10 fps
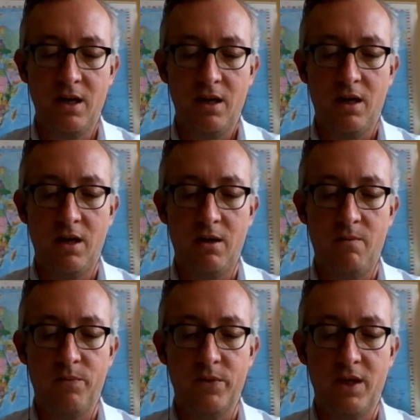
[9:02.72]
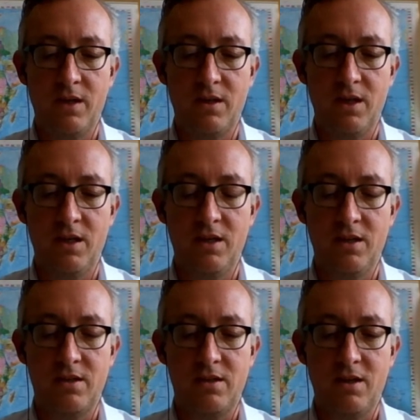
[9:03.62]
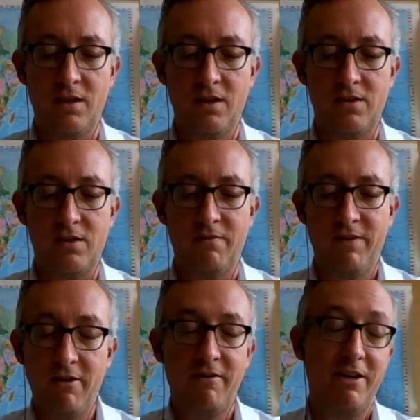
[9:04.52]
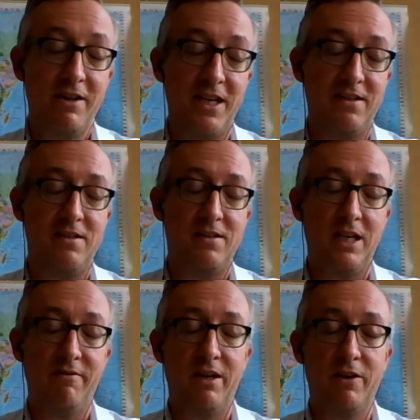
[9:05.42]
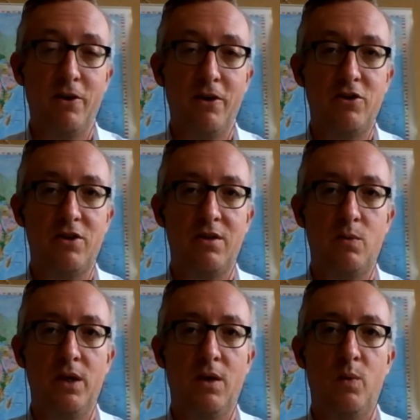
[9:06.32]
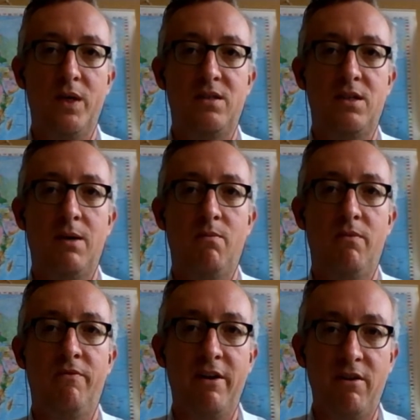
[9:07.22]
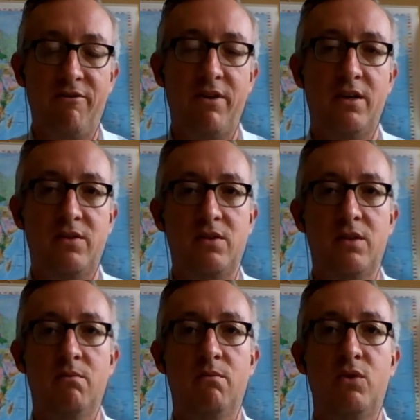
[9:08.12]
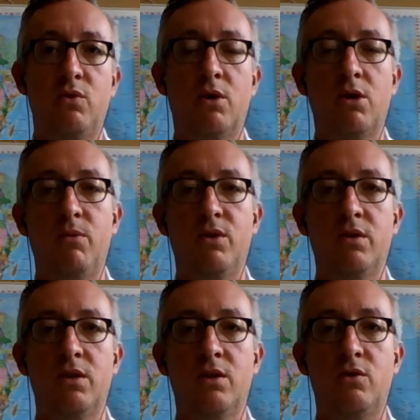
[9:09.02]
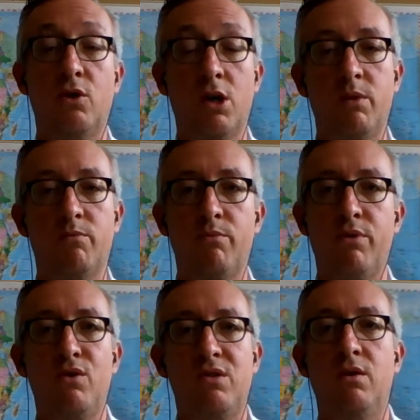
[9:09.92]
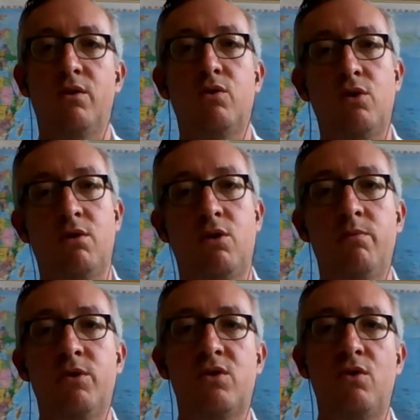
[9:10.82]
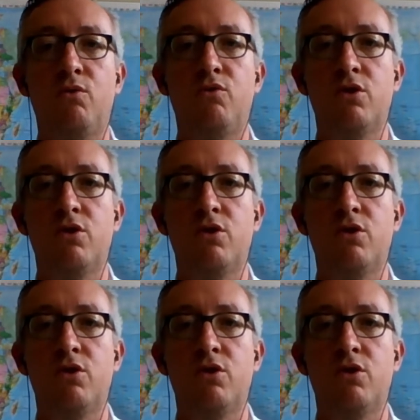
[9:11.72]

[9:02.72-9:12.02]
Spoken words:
it is very, very necessary, very urgent, we always come very fast to a common proposal or to a common solution.